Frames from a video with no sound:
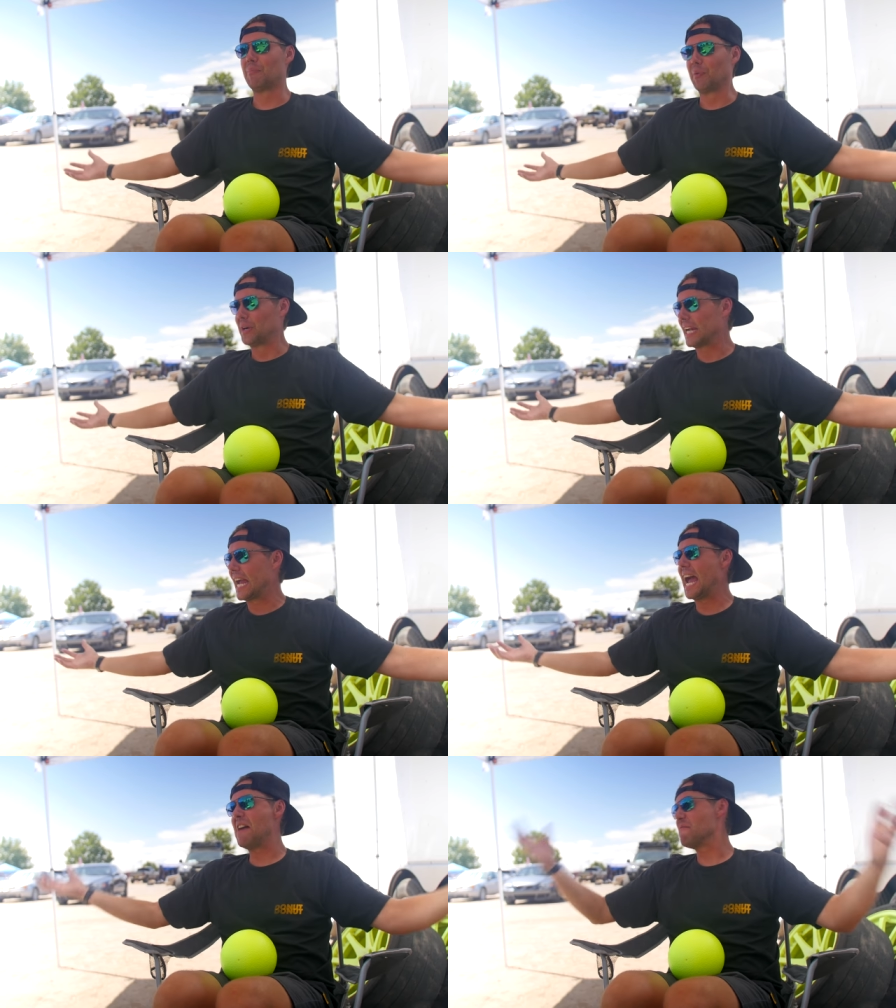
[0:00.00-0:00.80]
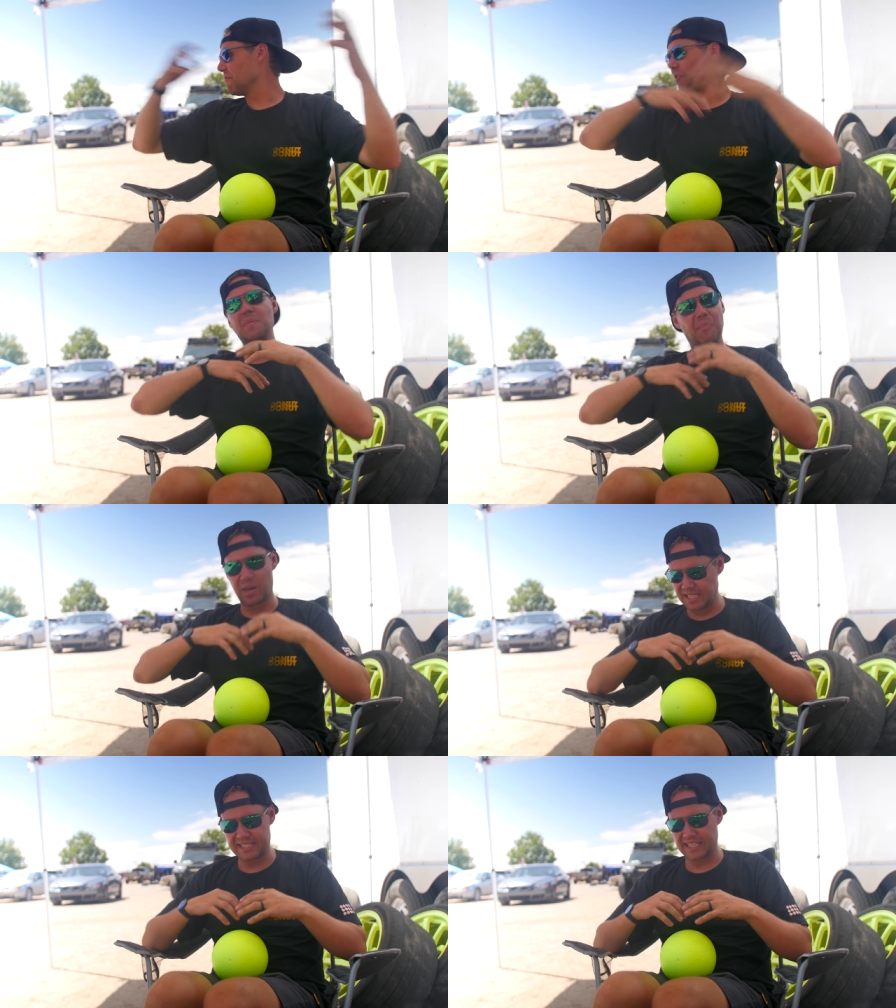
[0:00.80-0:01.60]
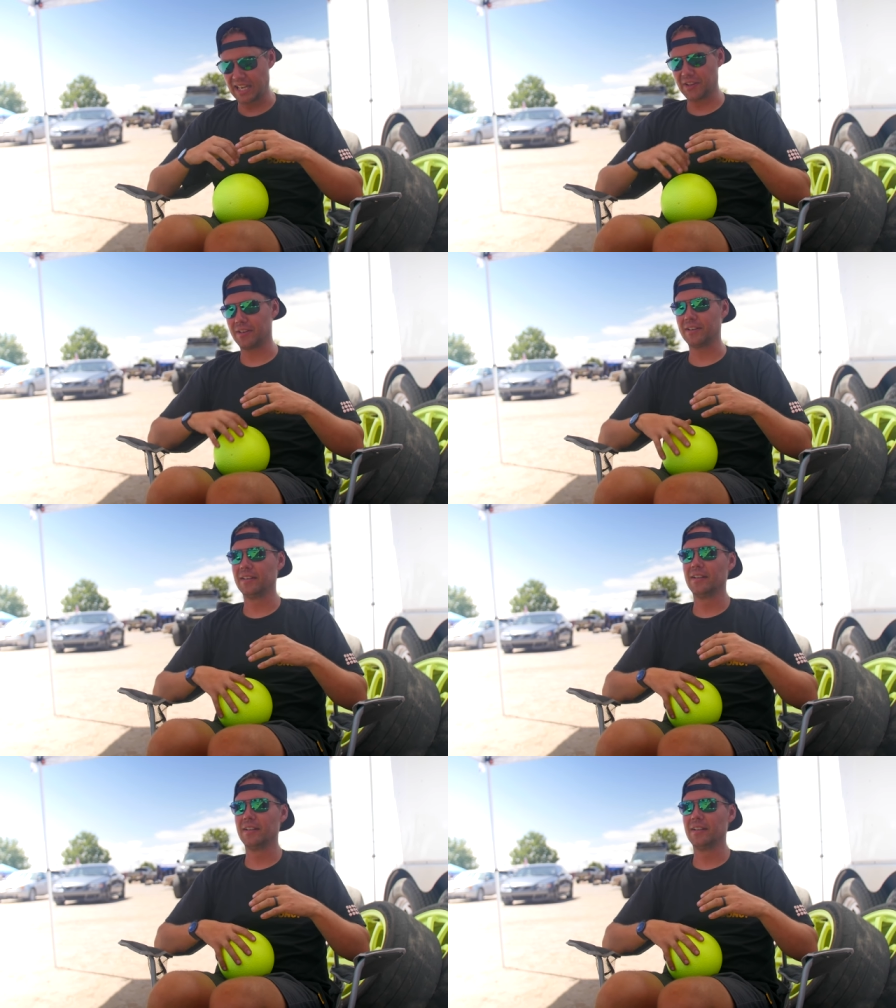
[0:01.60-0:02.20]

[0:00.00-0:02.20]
bring everybody together